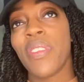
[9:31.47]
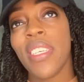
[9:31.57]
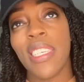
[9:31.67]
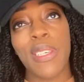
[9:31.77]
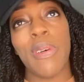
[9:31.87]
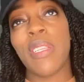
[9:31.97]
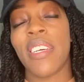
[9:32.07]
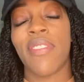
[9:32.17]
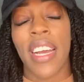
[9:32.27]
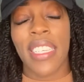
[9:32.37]
That's the only
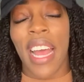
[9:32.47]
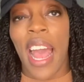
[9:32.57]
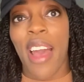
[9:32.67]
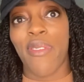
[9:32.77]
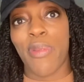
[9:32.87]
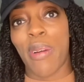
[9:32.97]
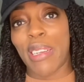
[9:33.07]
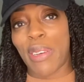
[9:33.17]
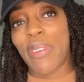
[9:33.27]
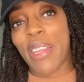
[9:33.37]
advice I have for
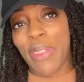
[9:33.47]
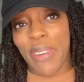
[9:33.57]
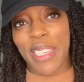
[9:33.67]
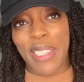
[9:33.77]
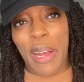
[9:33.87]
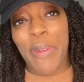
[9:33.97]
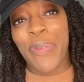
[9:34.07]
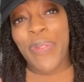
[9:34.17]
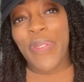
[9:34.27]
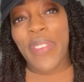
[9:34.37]
Project Week three. So
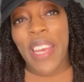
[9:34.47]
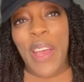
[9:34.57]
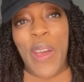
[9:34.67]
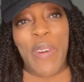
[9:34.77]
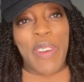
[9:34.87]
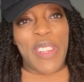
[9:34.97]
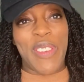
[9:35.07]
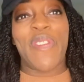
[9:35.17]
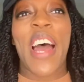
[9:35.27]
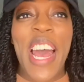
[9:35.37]
we
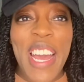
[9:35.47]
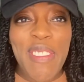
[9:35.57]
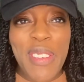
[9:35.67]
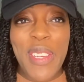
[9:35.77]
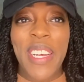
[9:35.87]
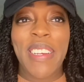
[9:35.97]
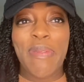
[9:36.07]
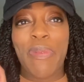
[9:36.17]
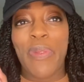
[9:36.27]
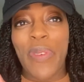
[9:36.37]
survived
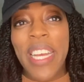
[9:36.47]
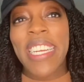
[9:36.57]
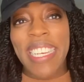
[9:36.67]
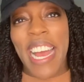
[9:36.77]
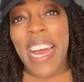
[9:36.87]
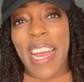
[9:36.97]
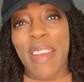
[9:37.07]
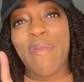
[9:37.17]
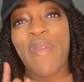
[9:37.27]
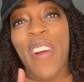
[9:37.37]
Week
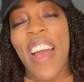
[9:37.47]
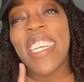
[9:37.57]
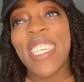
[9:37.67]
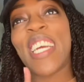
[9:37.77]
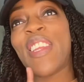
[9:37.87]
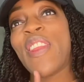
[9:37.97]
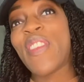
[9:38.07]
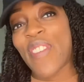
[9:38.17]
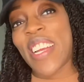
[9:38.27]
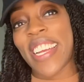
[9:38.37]
nine, Project
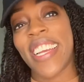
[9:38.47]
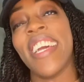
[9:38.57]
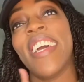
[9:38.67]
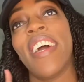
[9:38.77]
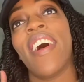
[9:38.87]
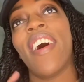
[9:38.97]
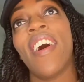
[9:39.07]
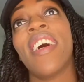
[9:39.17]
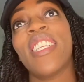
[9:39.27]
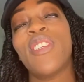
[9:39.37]
three,
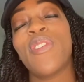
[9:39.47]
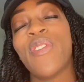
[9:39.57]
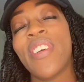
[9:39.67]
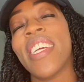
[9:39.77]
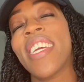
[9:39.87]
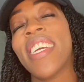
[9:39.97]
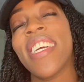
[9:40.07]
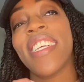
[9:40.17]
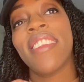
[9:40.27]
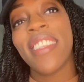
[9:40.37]
on to Week
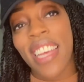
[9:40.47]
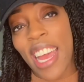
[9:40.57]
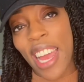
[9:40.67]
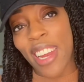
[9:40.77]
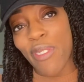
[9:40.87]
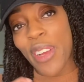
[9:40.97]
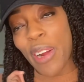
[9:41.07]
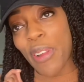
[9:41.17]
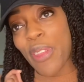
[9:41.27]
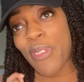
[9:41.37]
ten. We
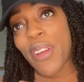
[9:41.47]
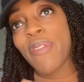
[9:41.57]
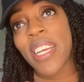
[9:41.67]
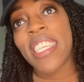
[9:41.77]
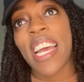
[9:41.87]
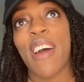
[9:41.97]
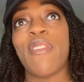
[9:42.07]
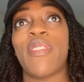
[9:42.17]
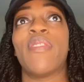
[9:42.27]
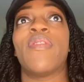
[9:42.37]
are three weeks out
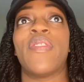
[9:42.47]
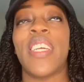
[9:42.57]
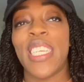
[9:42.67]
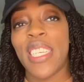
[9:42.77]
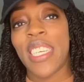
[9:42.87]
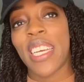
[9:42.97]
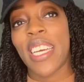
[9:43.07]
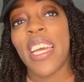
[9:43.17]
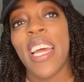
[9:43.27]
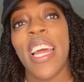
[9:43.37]
from
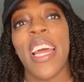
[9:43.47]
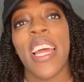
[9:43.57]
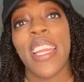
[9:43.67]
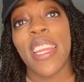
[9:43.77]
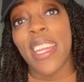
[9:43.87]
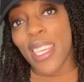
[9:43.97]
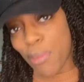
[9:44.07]
finishing this